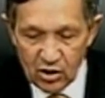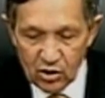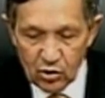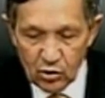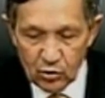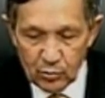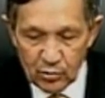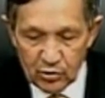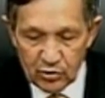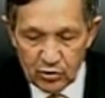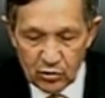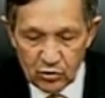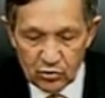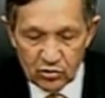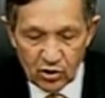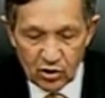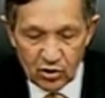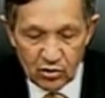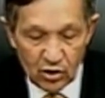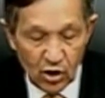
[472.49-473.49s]
could produce
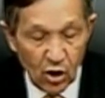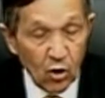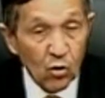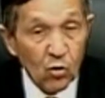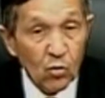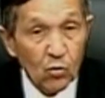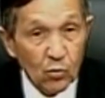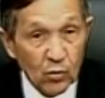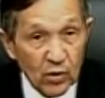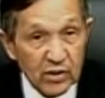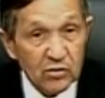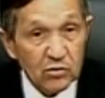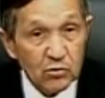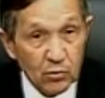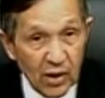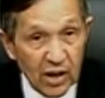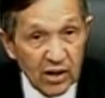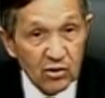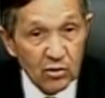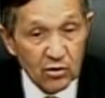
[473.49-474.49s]
no written
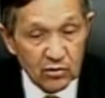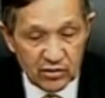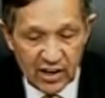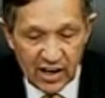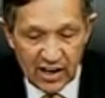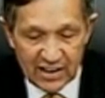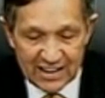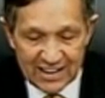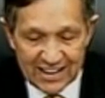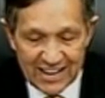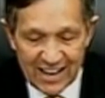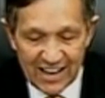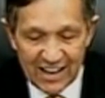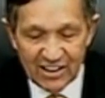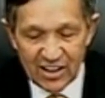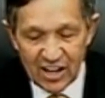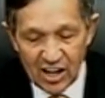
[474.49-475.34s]
record that it had